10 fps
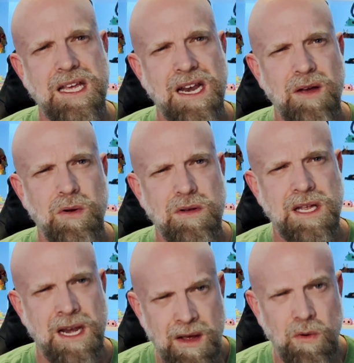
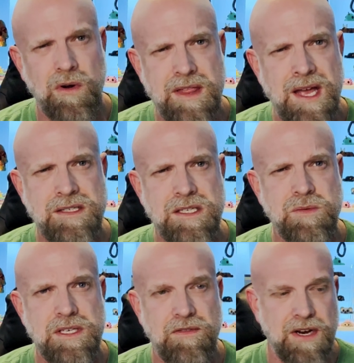Can I order that just
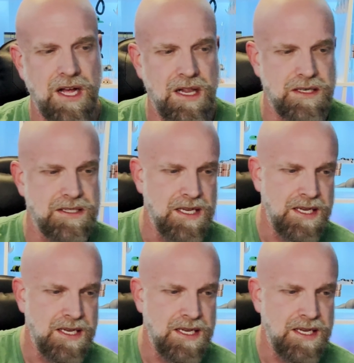with different colors?